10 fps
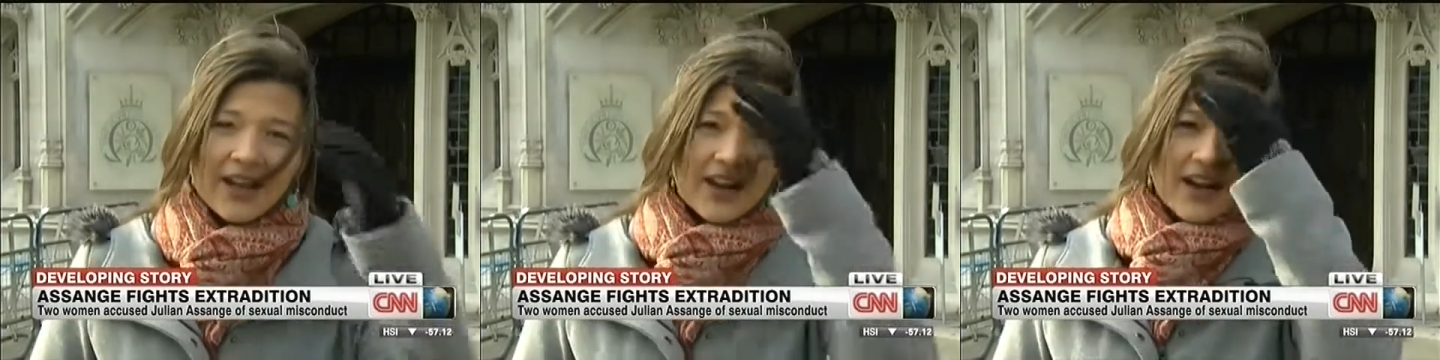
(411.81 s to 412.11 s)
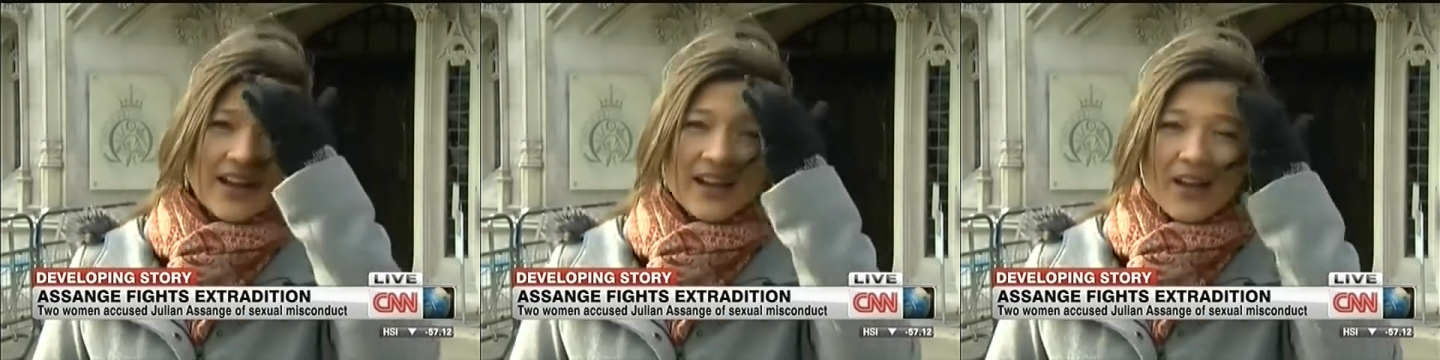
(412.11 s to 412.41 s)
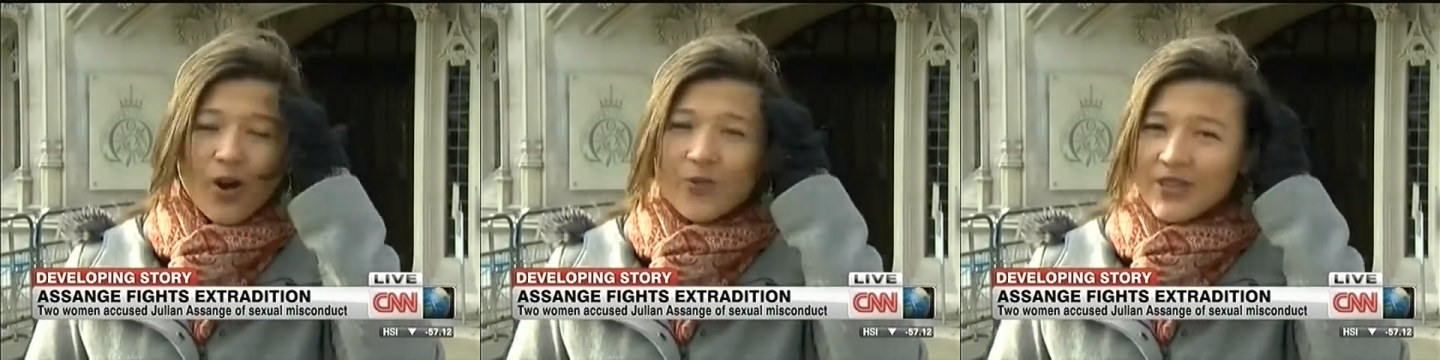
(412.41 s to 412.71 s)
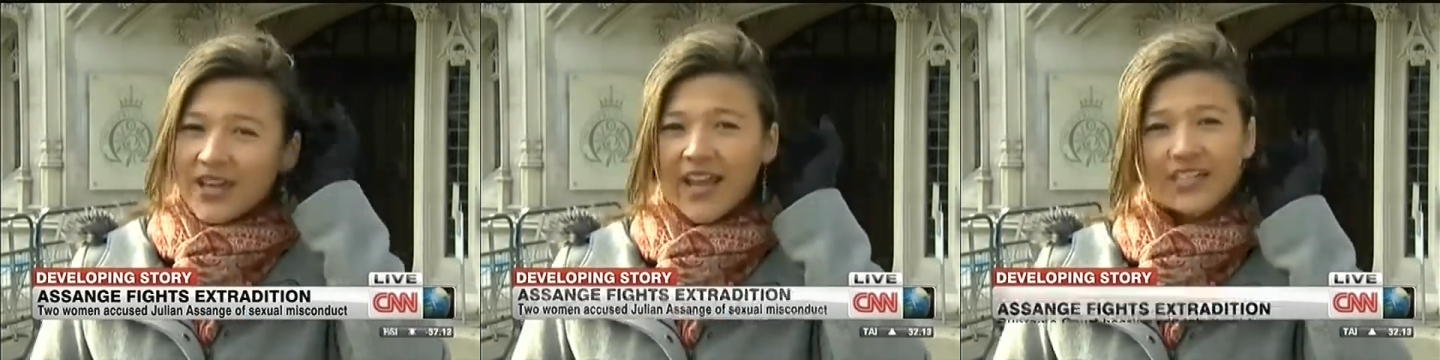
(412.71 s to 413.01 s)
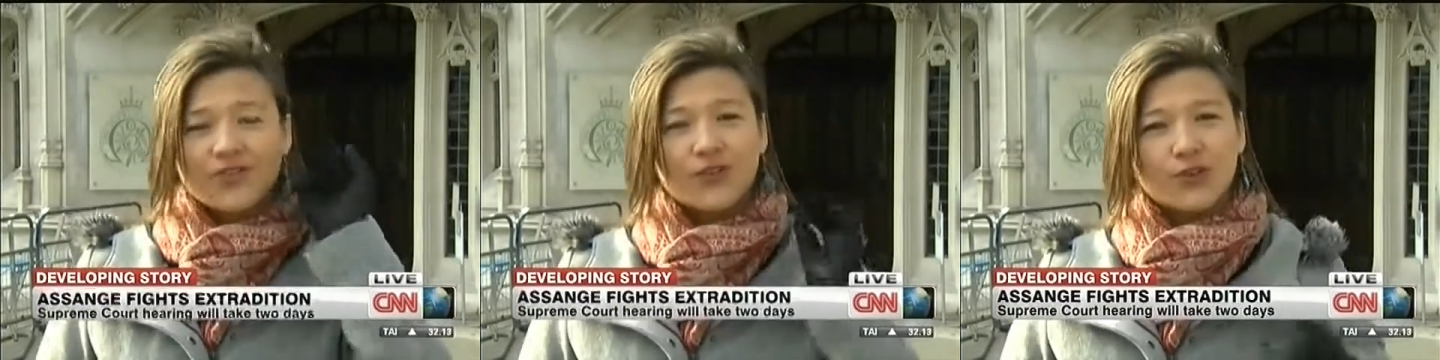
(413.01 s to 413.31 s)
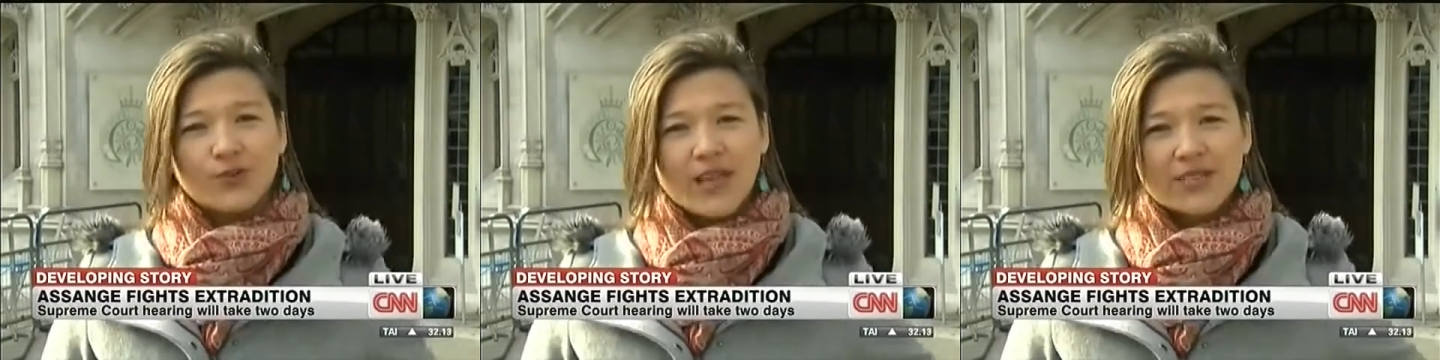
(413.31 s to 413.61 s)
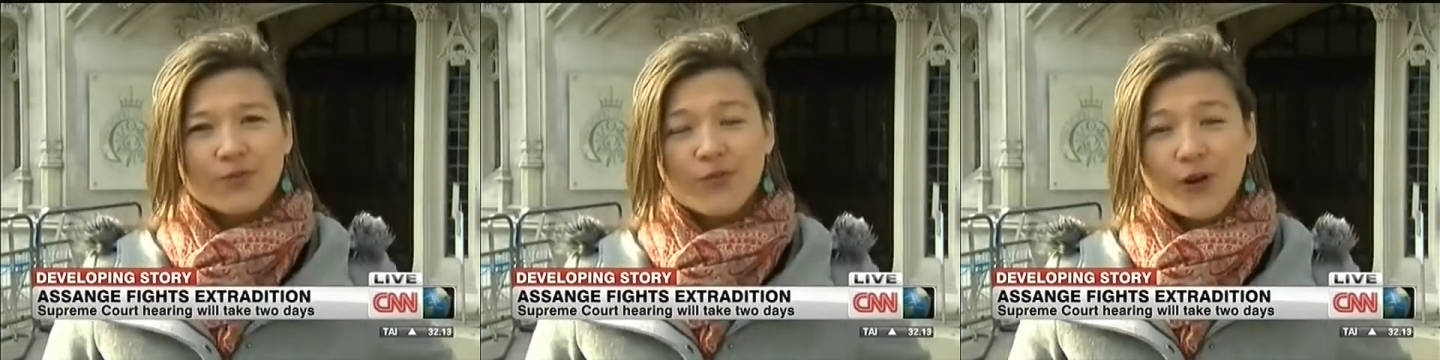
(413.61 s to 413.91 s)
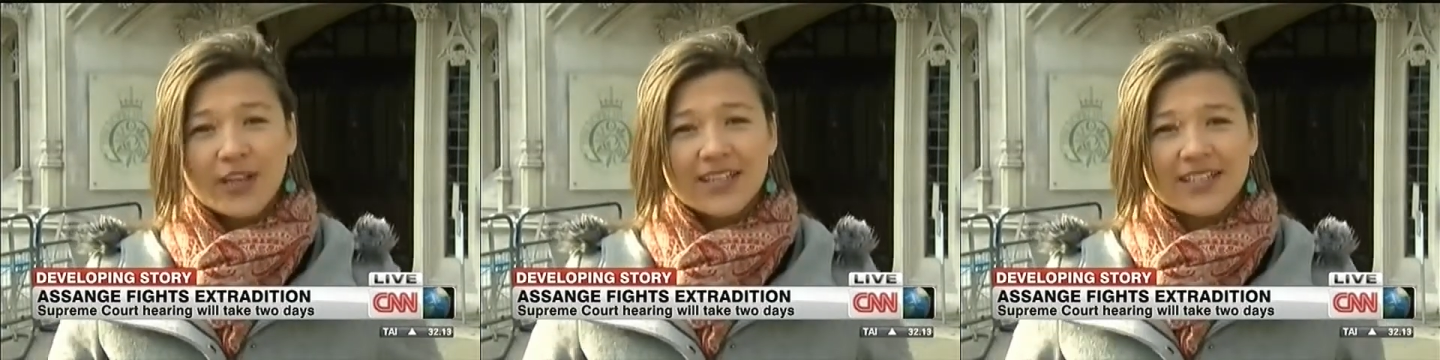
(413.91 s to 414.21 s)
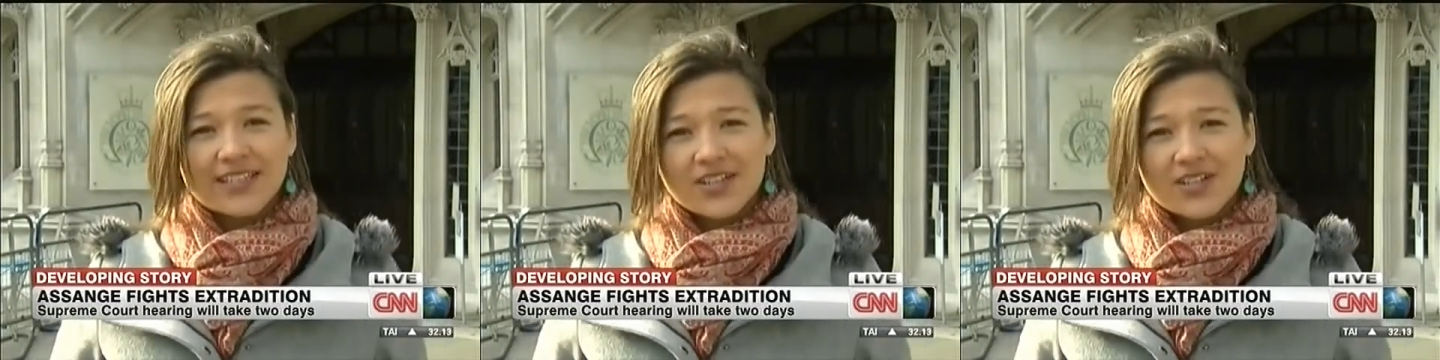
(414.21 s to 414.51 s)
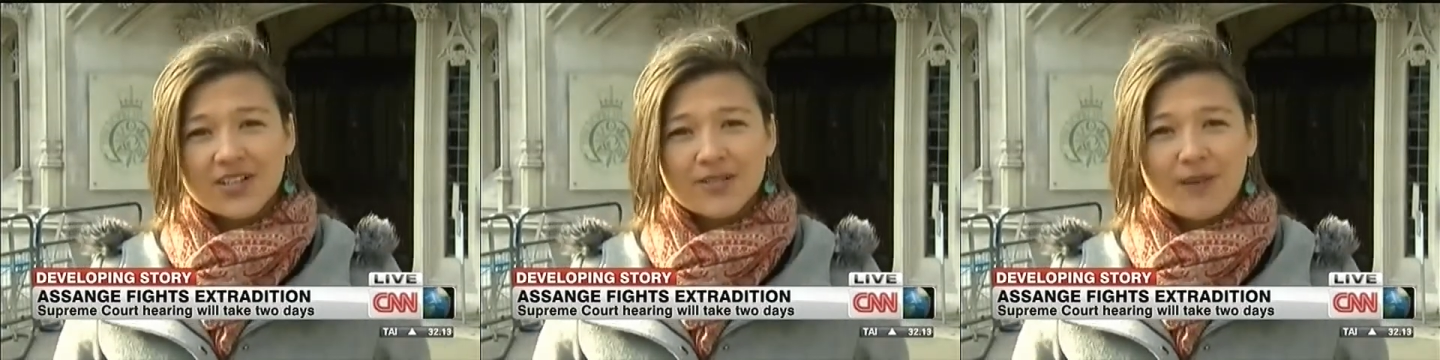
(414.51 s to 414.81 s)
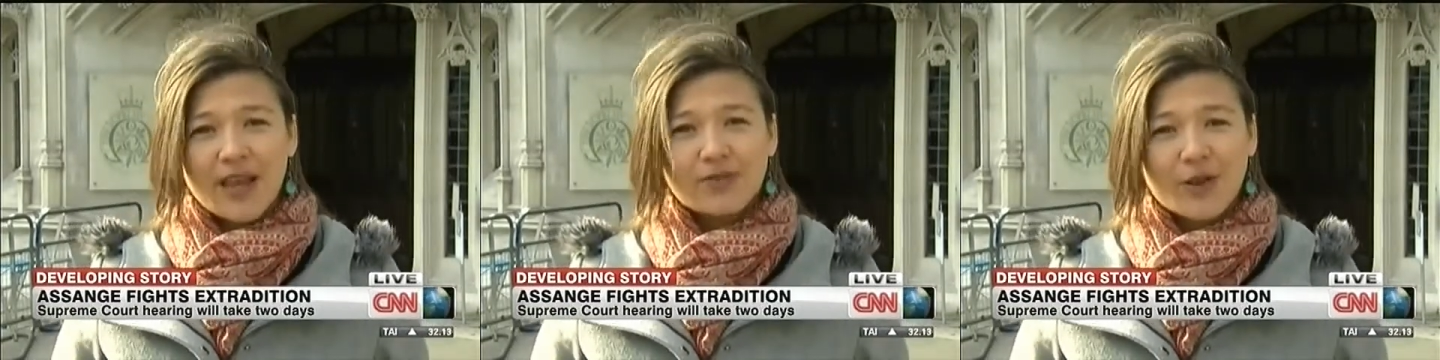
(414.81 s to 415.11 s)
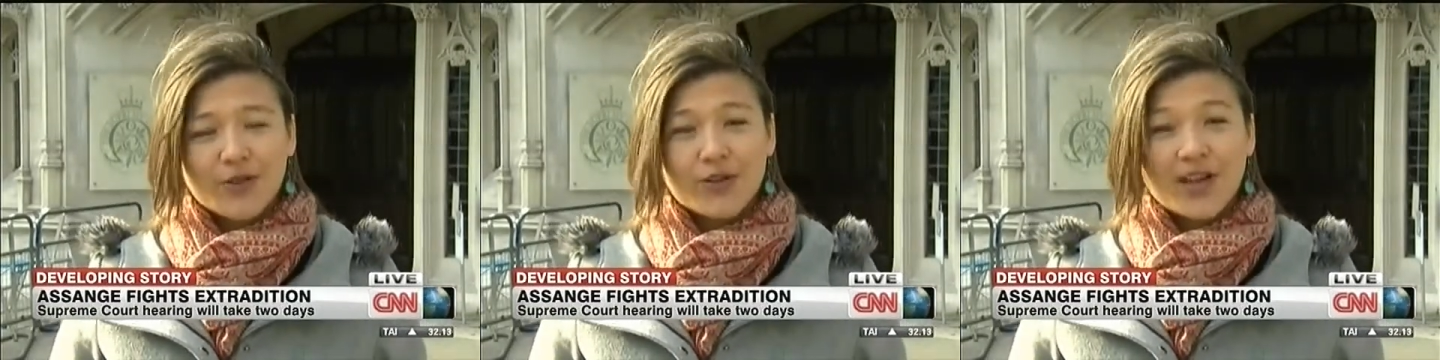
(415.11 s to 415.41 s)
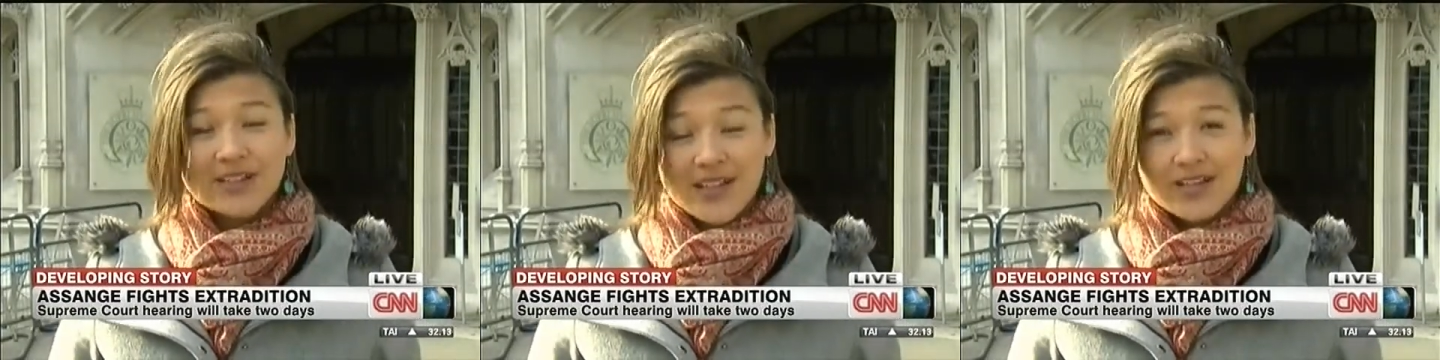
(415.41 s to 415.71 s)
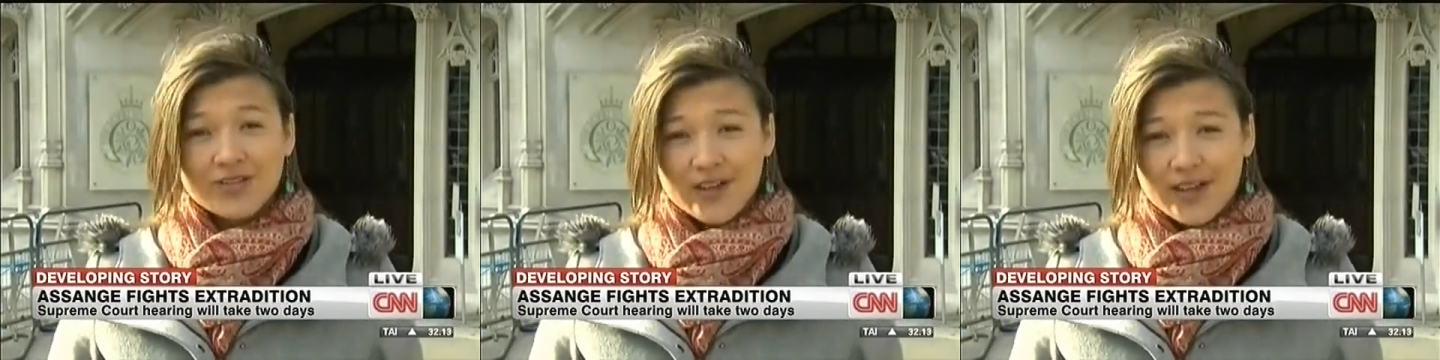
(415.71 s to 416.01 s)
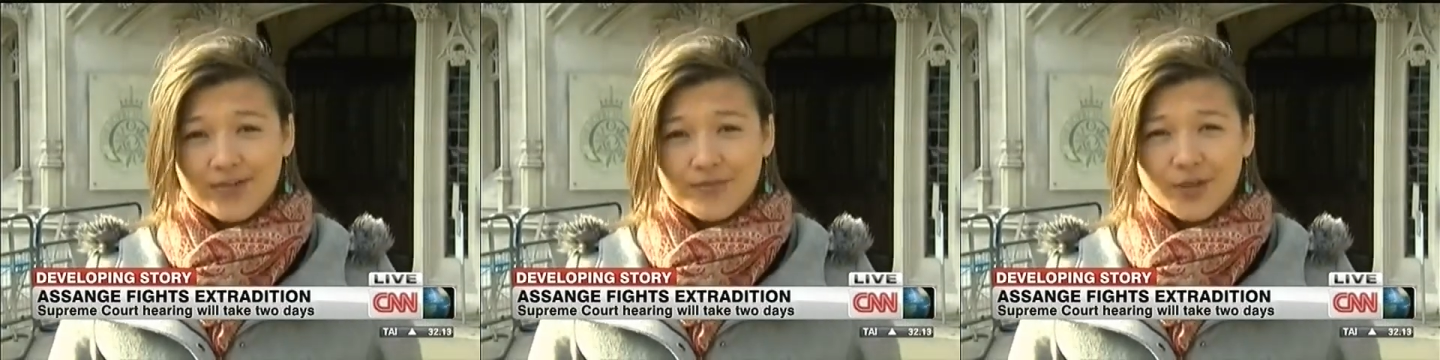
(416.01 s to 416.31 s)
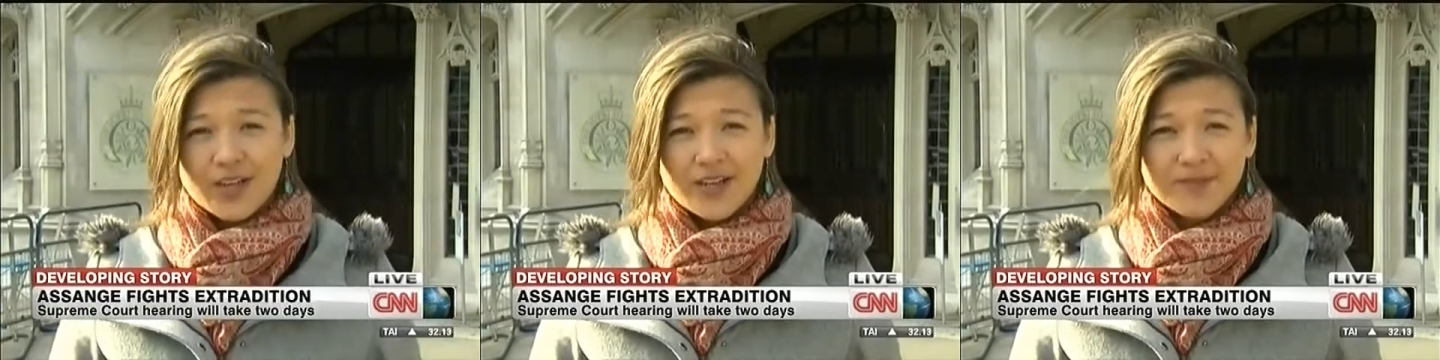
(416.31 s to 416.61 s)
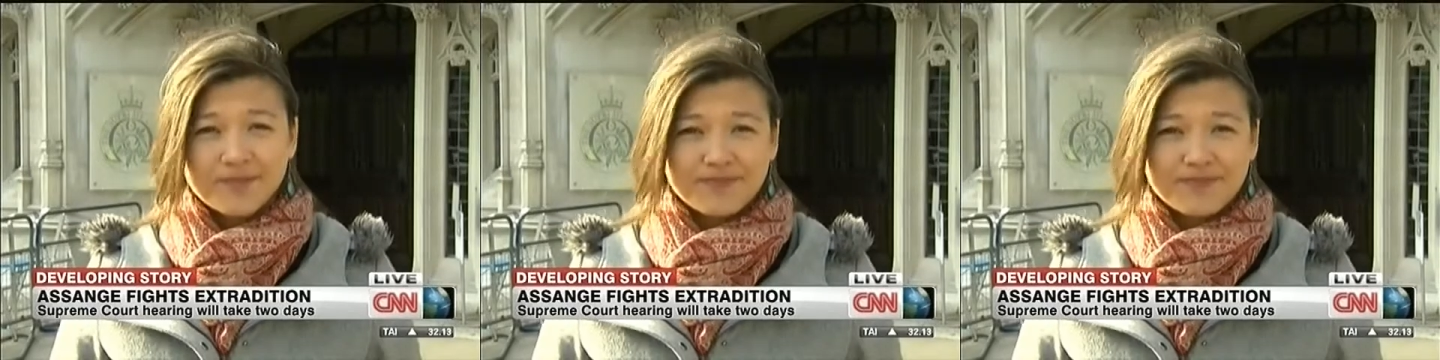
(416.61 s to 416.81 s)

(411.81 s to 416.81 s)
uh, over the next few weeks before any decision is made whether or not to extradite him, Monita.